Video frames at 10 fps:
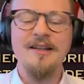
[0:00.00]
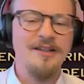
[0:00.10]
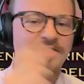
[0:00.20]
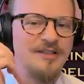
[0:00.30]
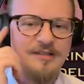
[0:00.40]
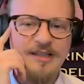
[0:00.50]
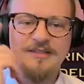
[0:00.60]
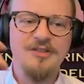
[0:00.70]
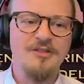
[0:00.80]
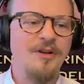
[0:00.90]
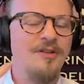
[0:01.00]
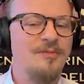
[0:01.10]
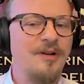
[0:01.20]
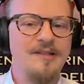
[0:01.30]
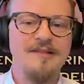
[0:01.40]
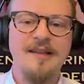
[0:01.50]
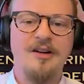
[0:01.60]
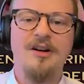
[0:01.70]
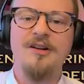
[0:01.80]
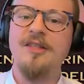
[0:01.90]
And again, it's just those processes
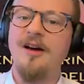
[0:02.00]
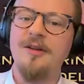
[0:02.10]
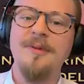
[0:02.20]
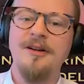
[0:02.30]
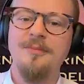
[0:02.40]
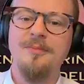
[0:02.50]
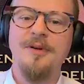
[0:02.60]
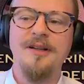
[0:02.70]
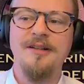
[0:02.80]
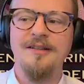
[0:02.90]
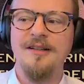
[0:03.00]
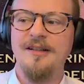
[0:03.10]
that aren't thought about, but